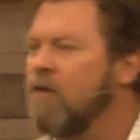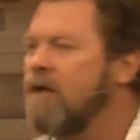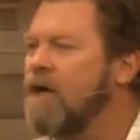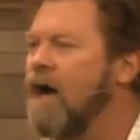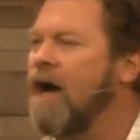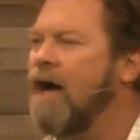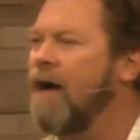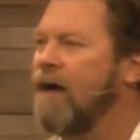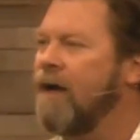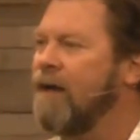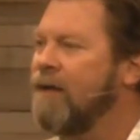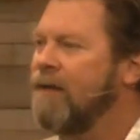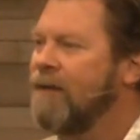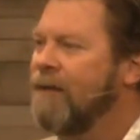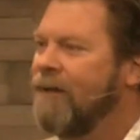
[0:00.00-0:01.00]

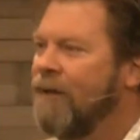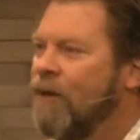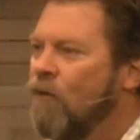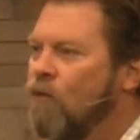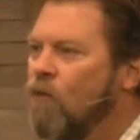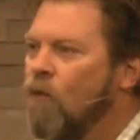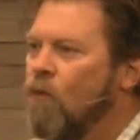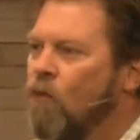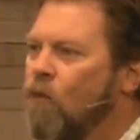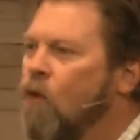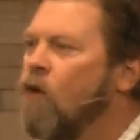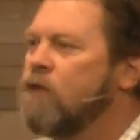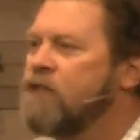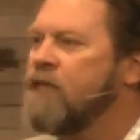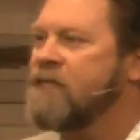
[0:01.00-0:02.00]
God
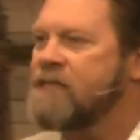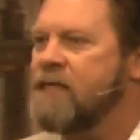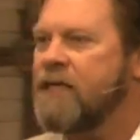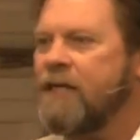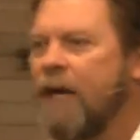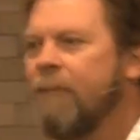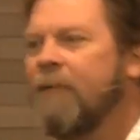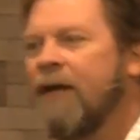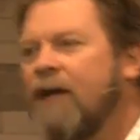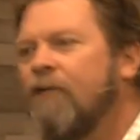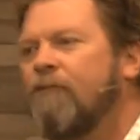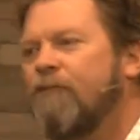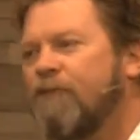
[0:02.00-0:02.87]
wants us to come to him